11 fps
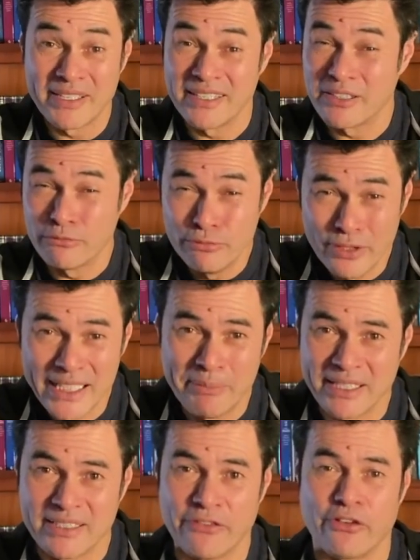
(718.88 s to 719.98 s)
there's a really
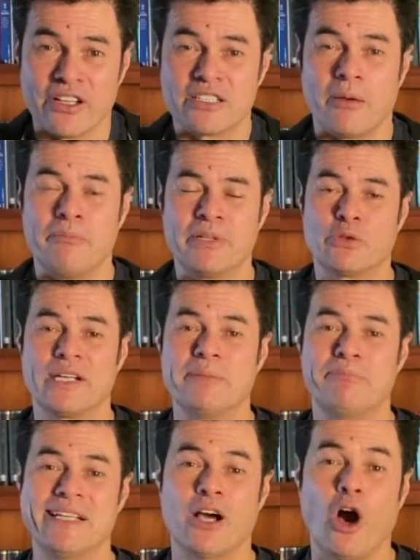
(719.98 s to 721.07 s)
big difference between
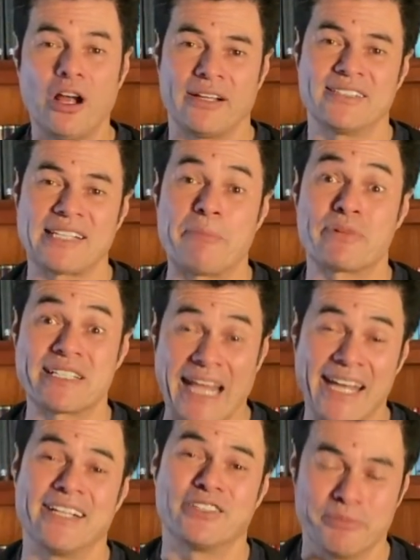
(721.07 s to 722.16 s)
being honest and
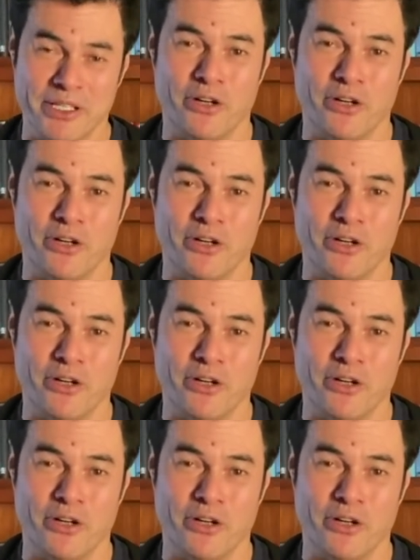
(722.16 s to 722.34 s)
pretending to be